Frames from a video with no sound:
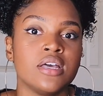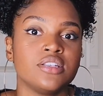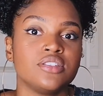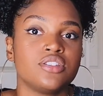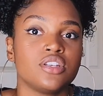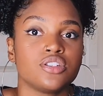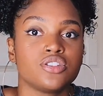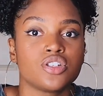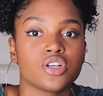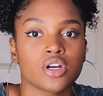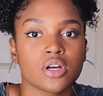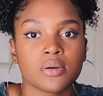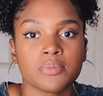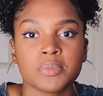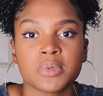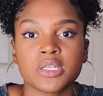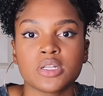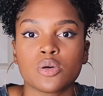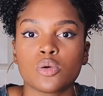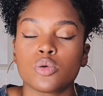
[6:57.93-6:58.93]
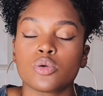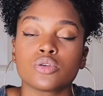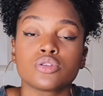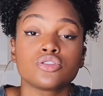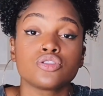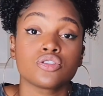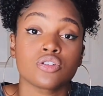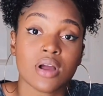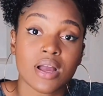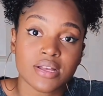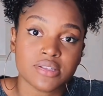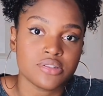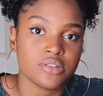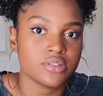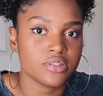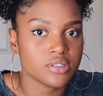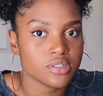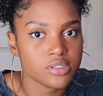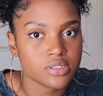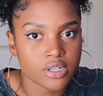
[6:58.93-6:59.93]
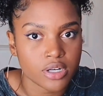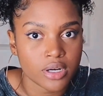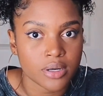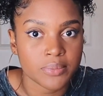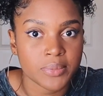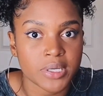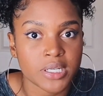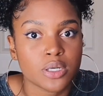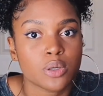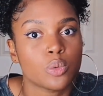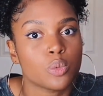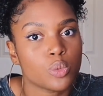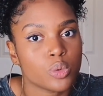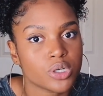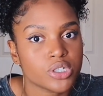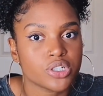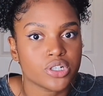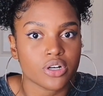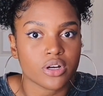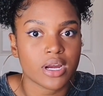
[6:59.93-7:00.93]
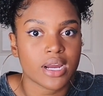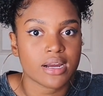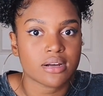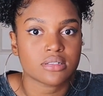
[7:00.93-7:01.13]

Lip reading: determine or try to determine what your hair